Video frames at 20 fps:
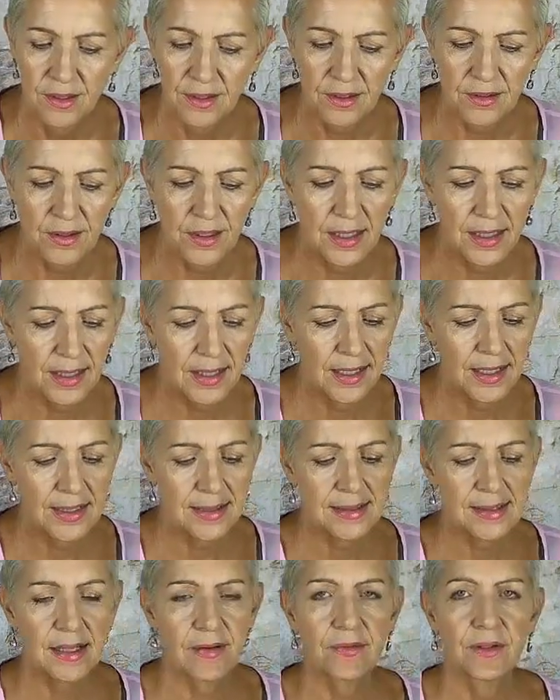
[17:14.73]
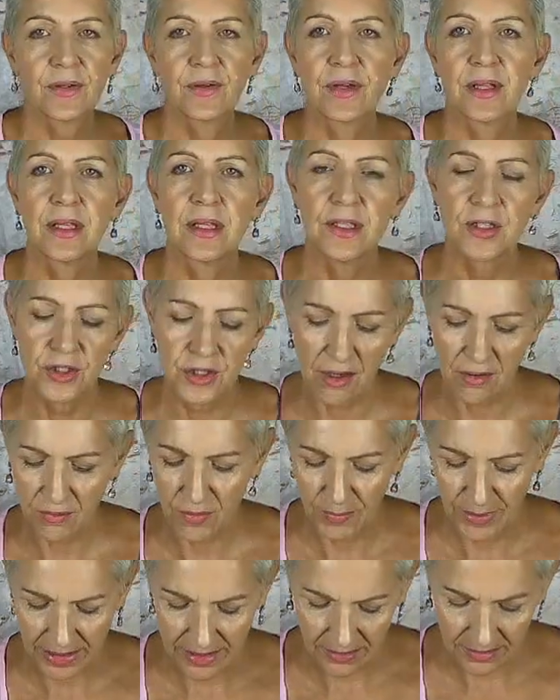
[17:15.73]
All right, let's have a look at your
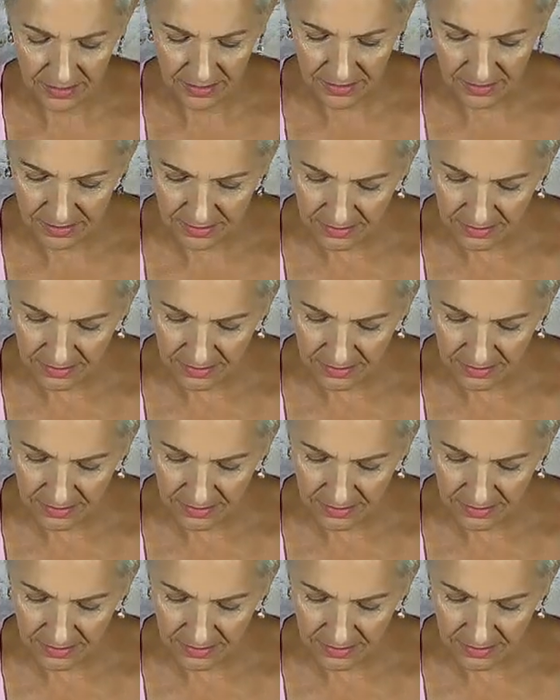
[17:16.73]
chakra balance.